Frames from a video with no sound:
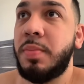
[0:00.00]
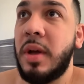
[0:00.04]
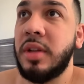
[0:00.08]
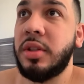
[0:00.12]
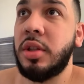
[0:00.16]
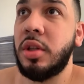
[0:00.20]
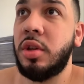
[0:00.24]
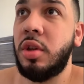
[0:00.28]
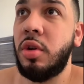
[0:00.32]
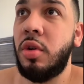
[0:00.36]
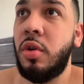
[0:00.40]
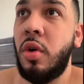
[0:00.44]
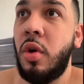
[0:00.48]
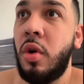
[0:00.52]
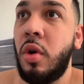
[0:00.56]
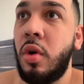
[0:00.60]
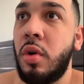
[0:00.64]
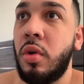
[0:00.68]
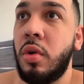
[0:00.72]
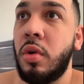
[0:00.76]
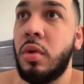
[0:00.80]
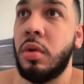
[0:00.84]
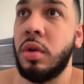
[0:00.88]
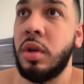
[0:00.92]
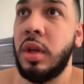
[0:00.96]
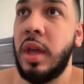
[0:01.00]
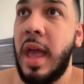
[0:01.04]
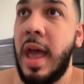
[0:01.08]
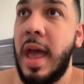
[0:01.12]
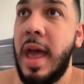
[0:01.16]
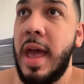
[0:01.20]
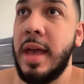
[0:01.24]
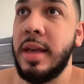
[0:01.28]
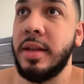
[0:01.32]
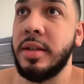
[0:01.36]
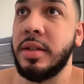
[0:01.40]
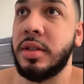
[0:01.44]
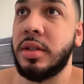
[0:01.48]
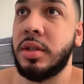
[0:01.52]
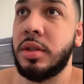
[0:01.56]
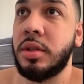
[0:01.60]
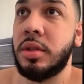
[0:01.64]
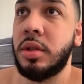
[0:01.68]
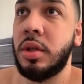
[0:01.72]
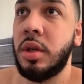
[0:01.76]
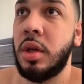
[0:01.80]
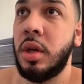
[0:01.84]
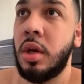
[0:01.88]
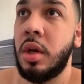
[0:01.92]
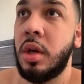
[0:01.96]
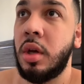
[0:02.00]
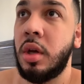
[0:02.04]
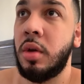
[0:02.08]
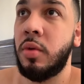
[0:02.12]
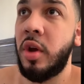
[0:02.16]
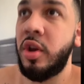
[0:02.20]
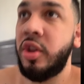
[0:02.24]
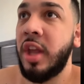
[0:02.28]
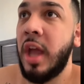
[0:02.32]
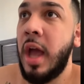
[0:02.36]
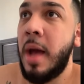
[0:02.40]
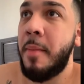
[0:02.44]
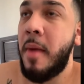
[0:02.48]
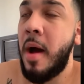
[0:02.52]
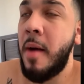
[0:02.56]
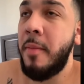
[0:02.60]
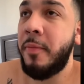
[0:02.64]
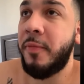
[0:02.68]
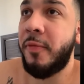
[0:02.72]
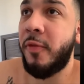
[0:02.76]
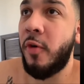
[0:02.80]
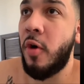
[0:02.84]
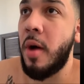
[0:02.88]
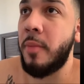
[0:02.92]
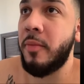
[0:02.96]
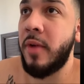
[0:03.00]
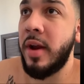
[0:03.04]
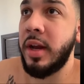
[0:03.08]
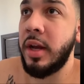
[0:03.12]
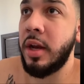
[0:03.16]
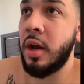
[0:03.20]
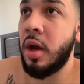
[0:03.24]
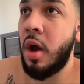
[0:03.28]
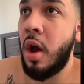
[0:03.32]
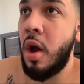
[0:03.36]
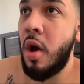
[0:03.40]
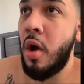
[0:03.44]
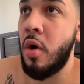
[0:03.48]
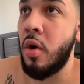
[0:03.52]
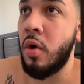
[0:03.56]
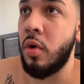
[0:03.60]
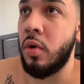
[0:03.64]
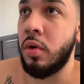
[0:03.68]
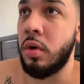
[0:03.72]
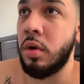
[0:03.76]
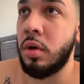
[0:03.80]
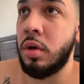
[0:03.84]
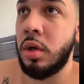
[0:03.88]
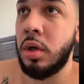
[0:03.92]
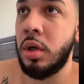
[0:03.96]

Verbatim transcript: about to do. Yeah, yes. You what you think was, I'm up for? I'm ready to go. You was